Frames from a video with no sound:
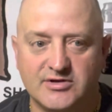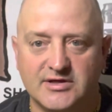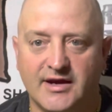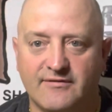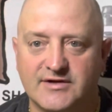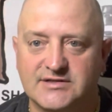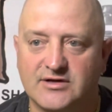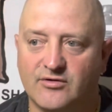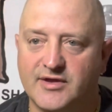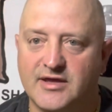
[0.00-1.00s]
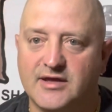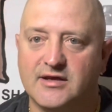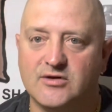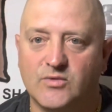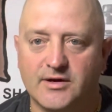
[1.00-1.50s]
did every single thing
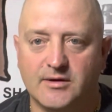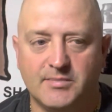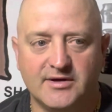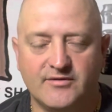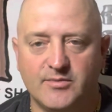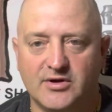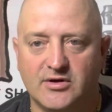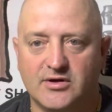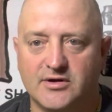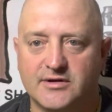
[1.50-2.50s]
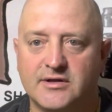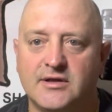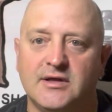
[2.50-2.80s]
and you went above and beyond